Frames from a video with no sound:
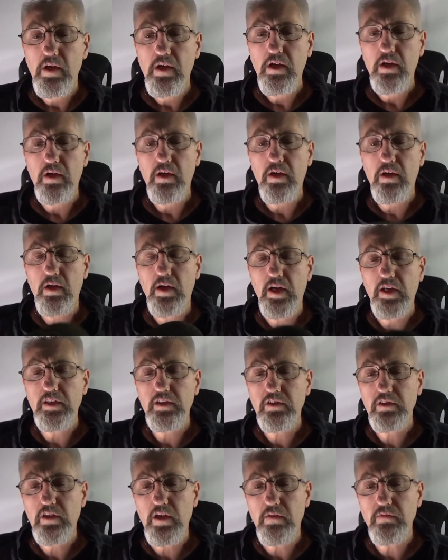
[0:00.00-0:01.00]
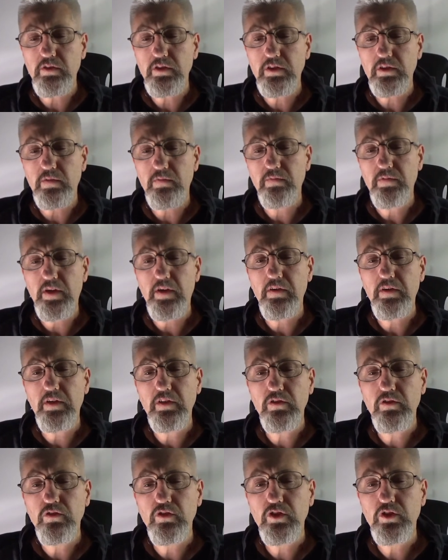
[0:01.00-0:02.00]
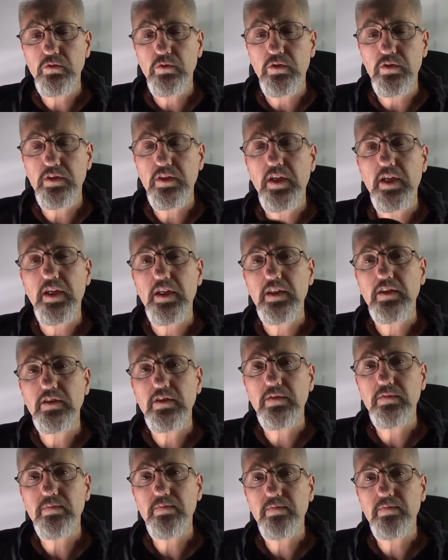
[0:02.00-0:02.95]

I discovered some very unusual things.